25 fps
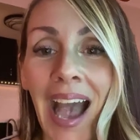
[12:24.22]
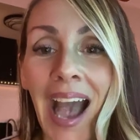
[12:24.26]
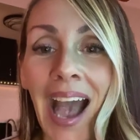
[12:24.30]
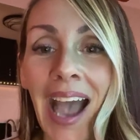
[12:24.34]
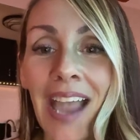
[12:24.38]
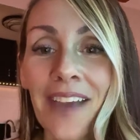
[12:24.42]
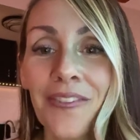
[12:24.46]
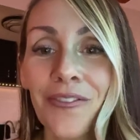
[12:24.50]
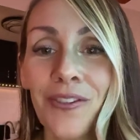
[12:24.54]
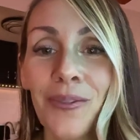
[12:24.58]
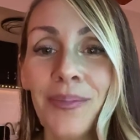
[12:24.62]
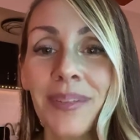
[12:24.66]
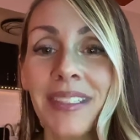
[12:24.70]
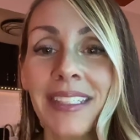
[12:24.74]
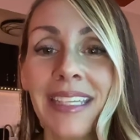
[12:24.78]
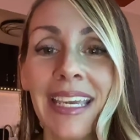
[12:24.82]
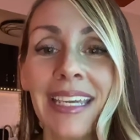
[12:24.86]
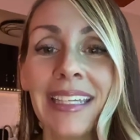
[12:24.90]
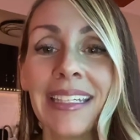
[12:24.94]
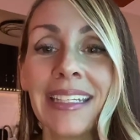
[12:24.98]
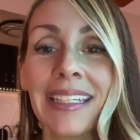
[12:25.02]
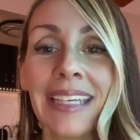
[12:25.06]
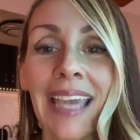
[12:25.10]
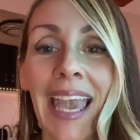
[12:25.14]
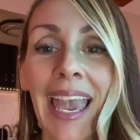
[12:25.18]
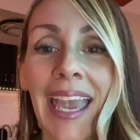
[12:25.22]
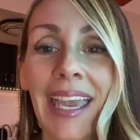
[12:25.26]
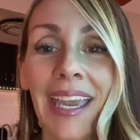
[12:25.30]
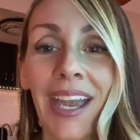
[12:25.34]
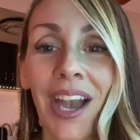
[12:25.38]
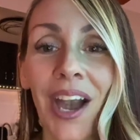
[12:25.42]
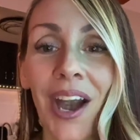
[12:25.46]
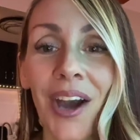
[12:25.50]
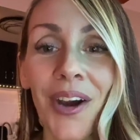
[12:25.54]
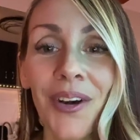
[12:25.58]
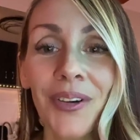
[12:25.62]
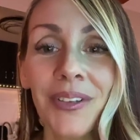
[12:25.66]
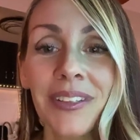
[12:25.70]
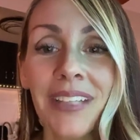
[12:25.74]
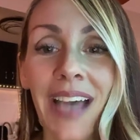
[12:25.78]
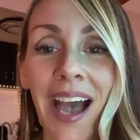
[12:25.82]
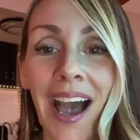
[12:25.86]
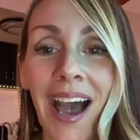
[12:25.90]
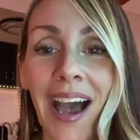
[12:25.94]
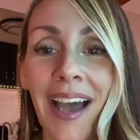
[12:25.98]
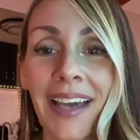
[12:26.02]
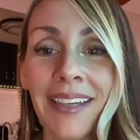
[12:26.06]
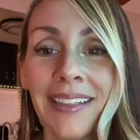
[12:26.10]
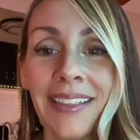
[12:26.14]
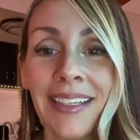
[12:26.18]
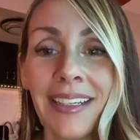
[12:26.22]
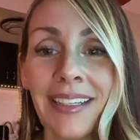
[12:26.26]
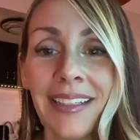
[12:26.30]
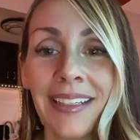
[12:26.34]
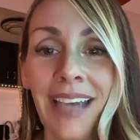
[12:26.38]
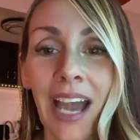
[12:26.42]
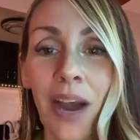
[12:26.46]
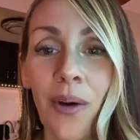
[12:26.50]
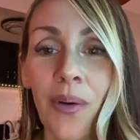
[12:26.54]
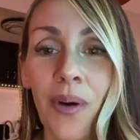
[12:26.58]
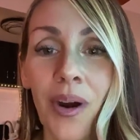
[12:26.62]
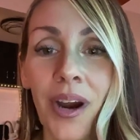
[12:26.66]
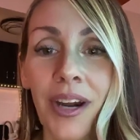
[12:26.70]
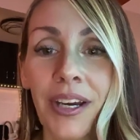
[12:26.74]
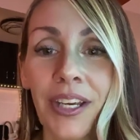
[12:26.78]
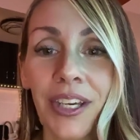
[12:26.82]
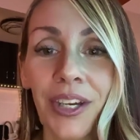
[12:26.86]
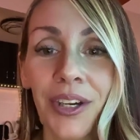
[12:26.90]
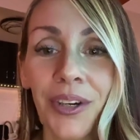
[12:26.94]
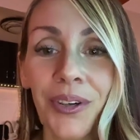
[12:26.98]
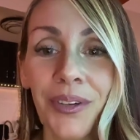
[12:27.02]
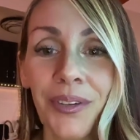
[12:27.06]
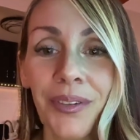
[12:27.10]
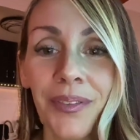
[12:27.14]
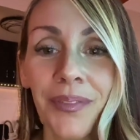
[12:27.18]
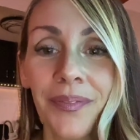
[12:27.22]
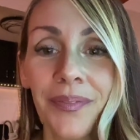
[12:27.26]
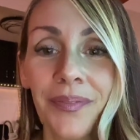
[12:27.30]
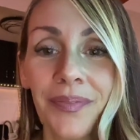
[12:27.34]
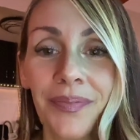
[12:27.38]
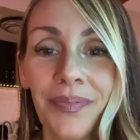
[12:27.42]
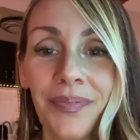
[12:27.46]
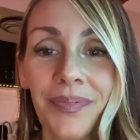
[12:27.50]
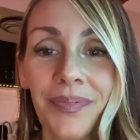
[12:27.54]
Hi from San Diego, Don. How are you?